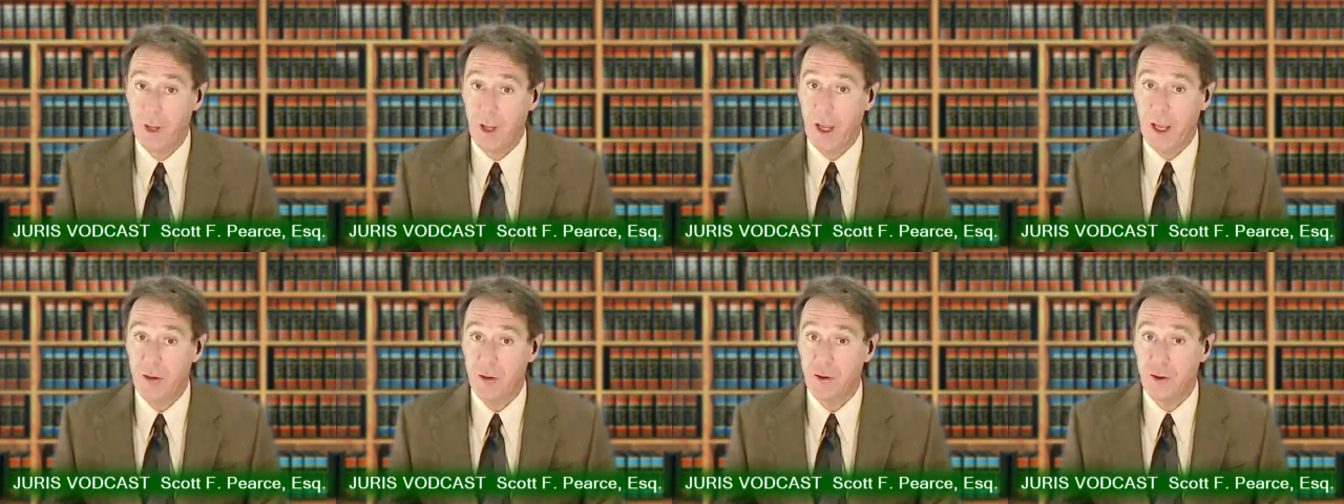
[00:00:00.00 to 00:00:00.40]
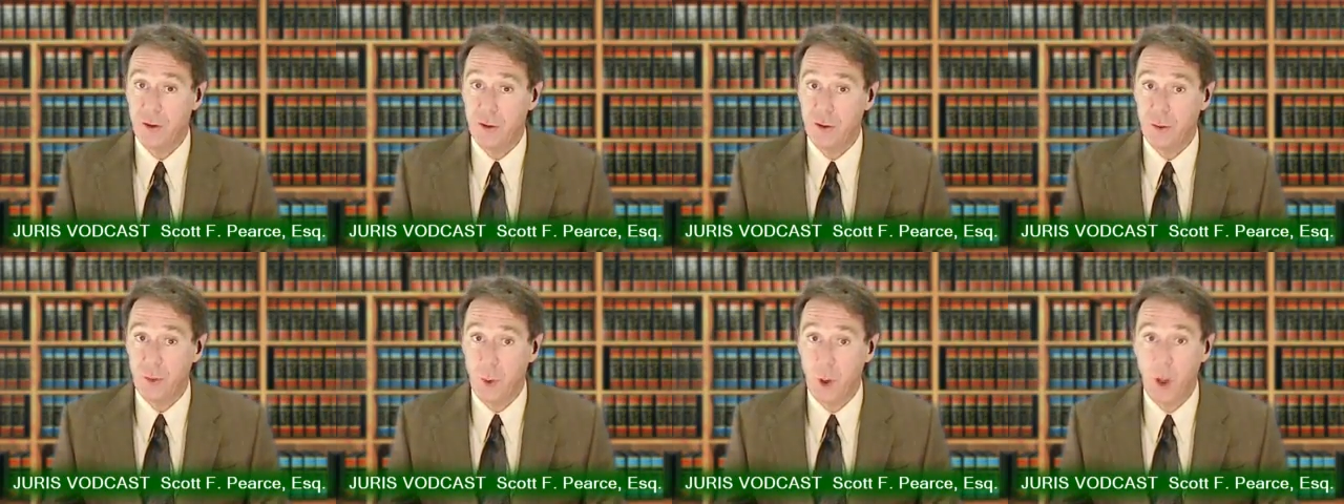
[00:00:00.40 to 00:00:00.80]
As
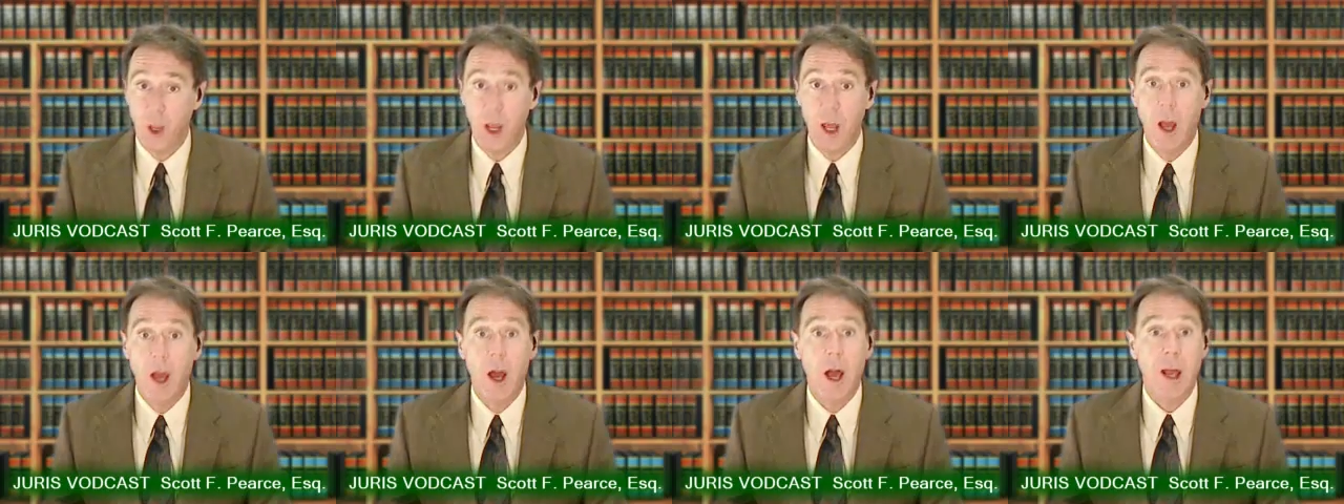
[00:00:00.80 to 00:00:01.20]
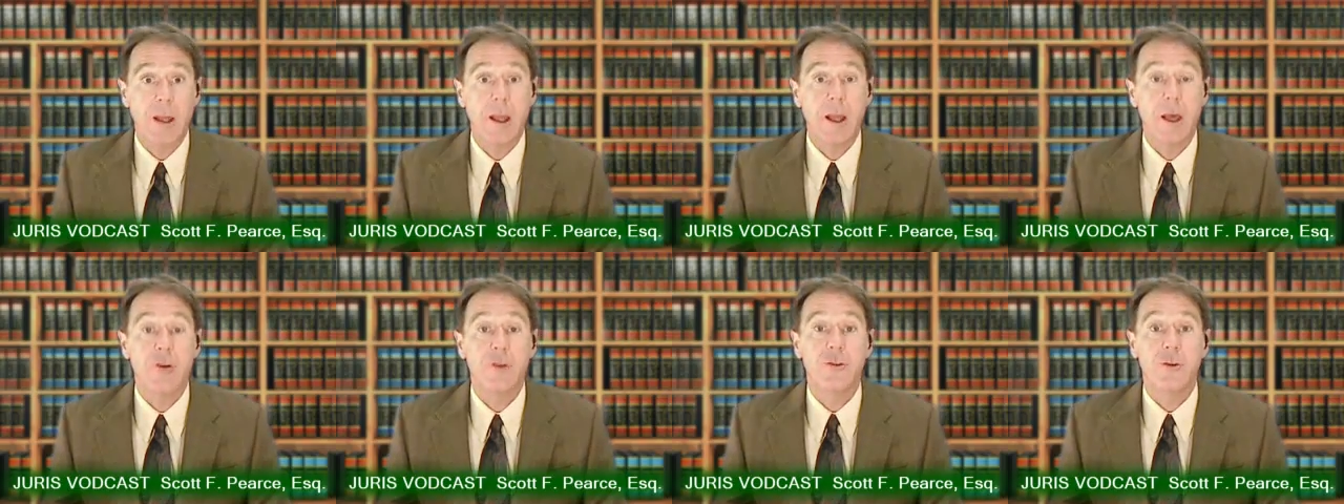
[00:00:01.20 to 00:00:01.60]
usual, I
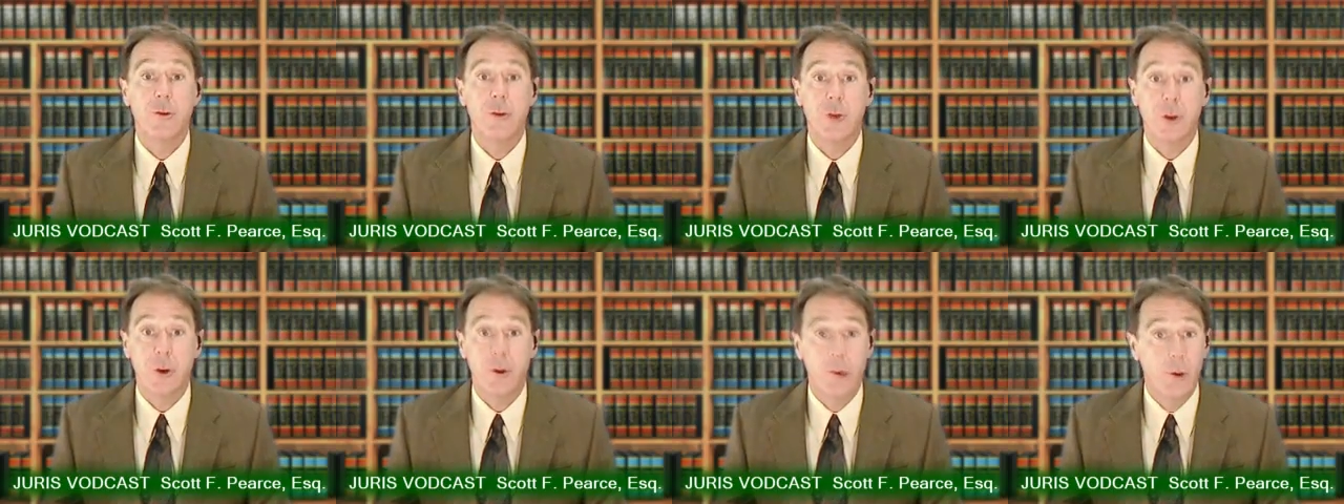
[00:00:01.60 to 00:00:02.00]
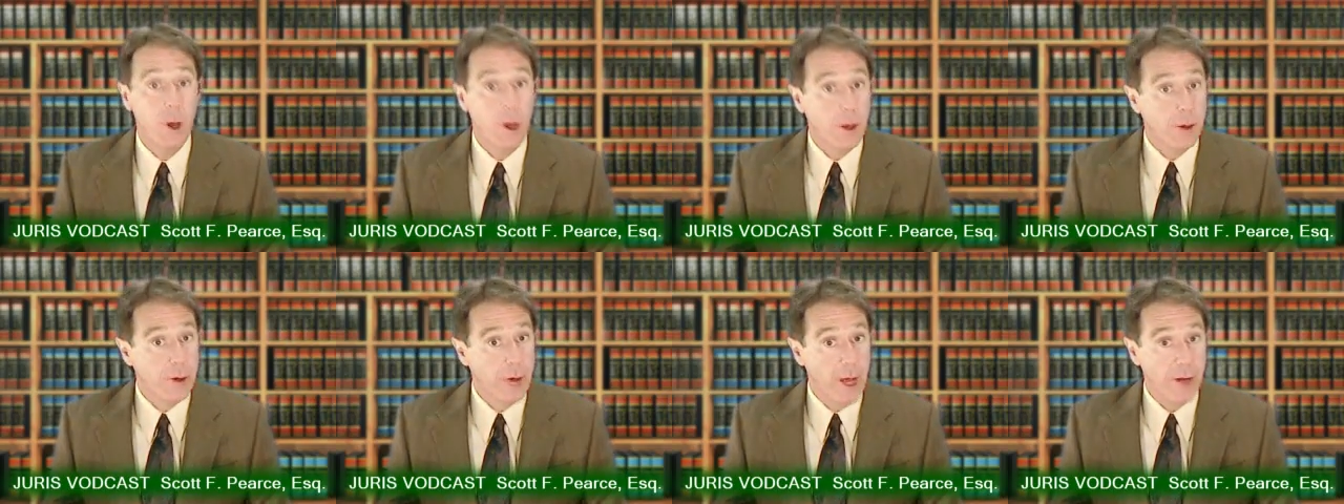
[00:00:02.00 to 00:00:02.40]
counsel you
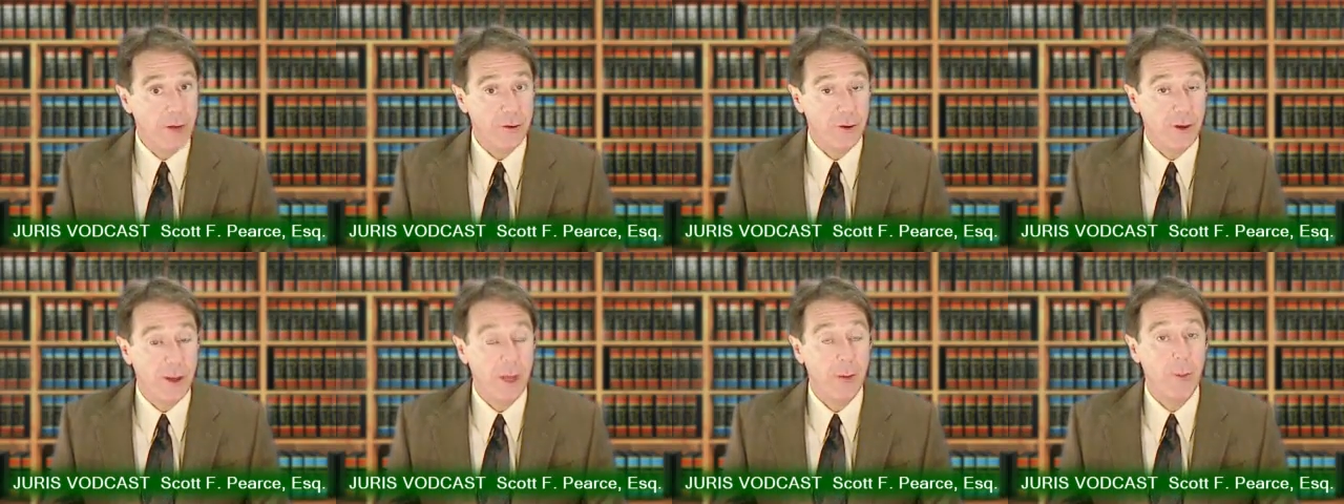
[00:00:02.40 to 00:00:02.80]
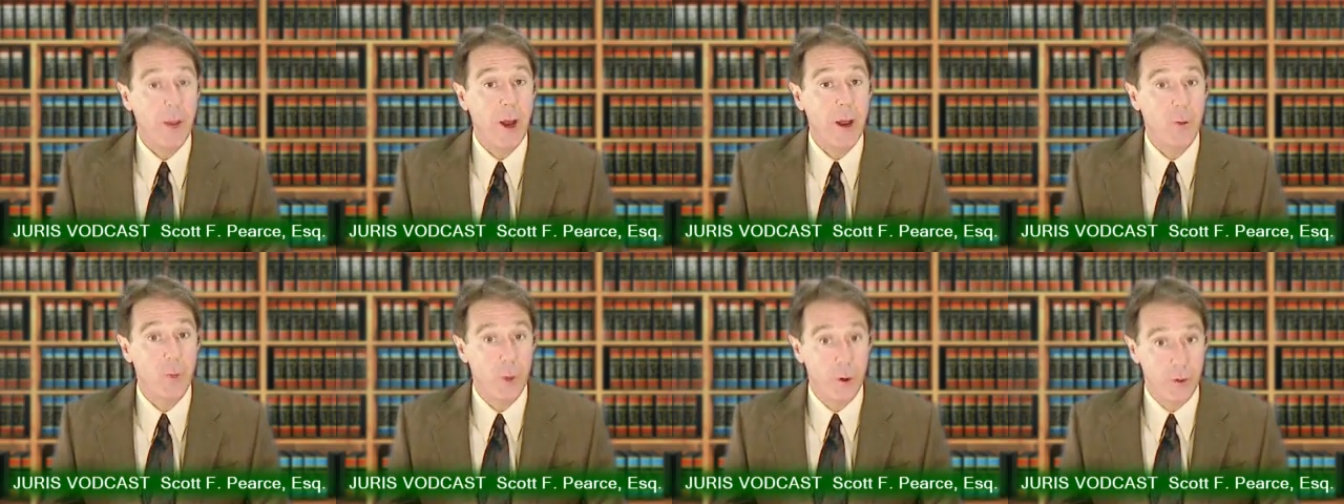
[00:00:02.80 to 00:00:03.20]
not to take
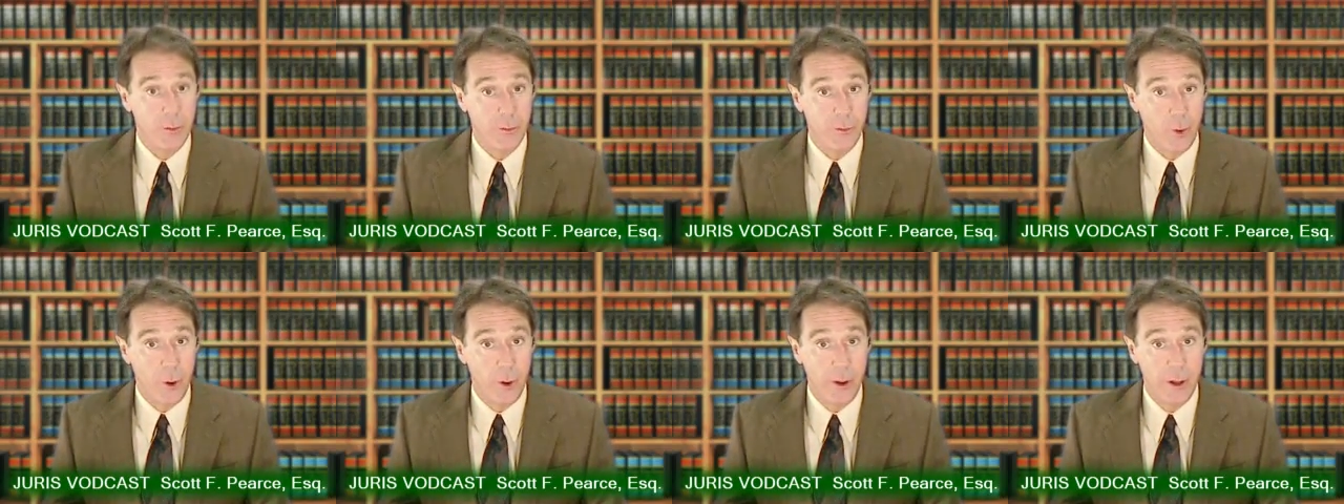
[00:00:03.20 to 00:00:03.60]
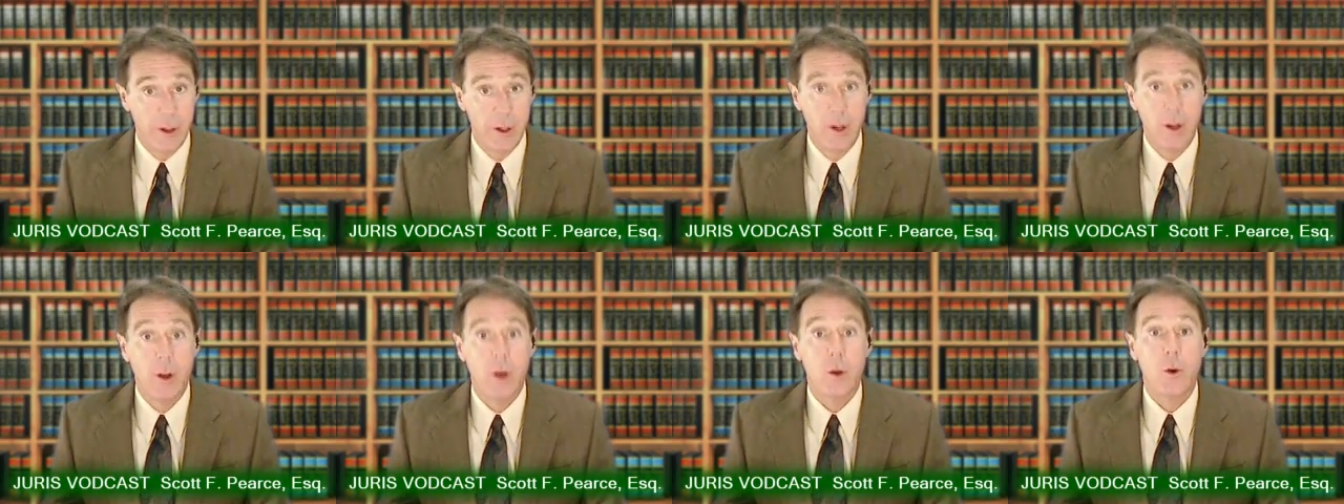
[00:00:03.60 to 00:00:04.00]
my word for it.
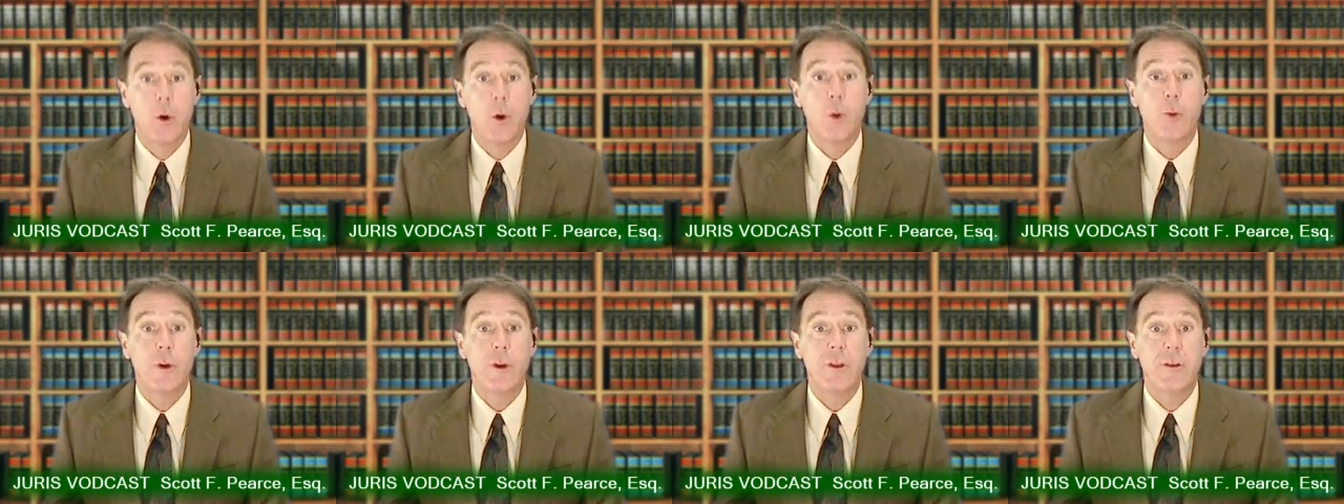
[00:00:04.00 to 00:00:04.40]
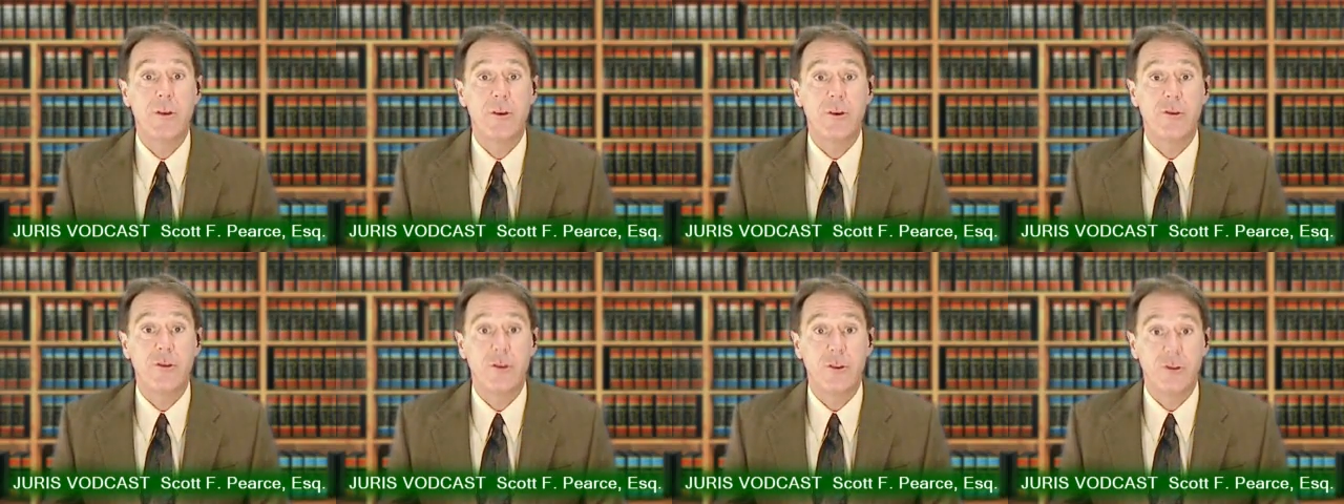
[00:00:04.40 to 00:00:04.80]
Go read the
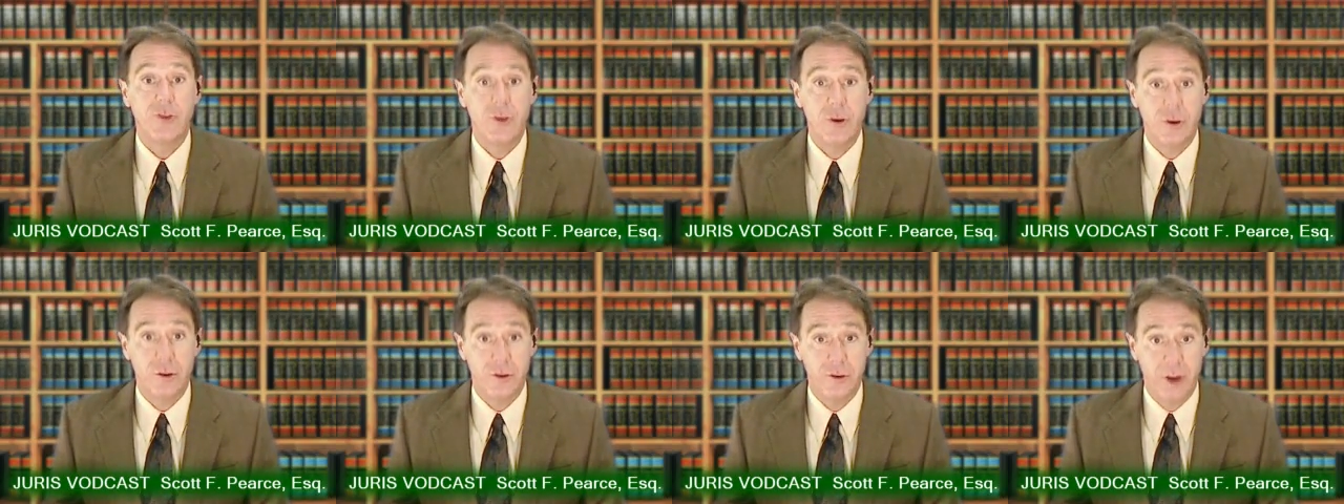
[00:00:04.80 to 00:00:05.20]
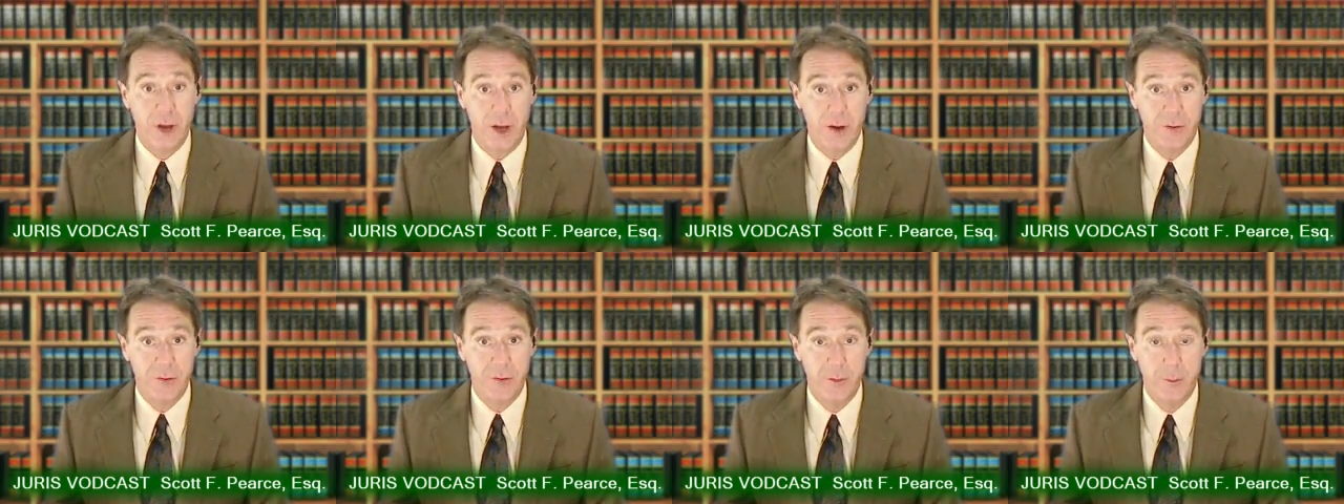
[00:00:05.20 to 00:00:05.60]
decision
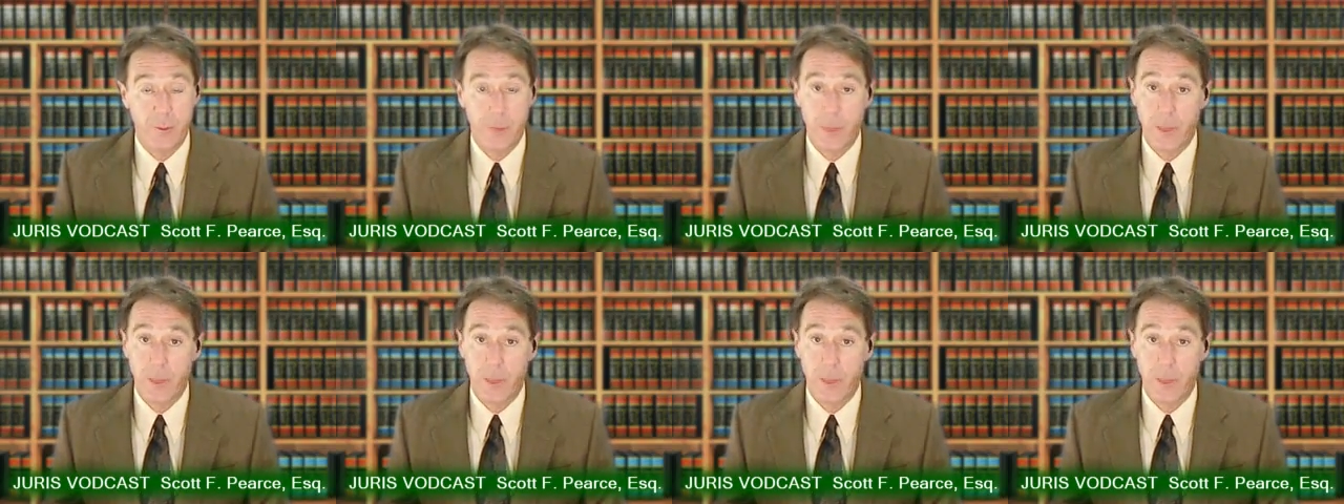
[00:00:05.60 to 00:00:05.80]
yourself.